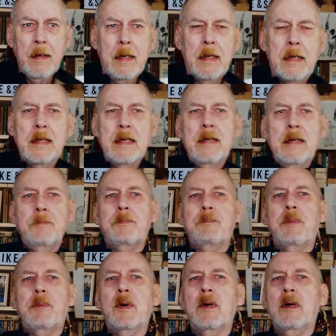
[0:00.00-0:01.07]
Indeed,
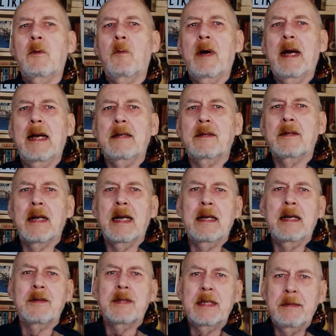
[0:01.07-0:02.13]
Paul Wagner
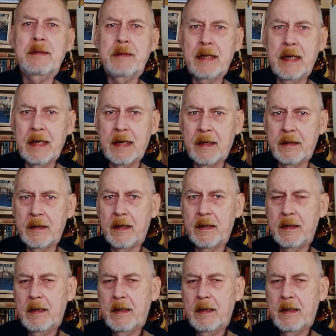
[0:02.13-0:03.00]
and Stephen Hand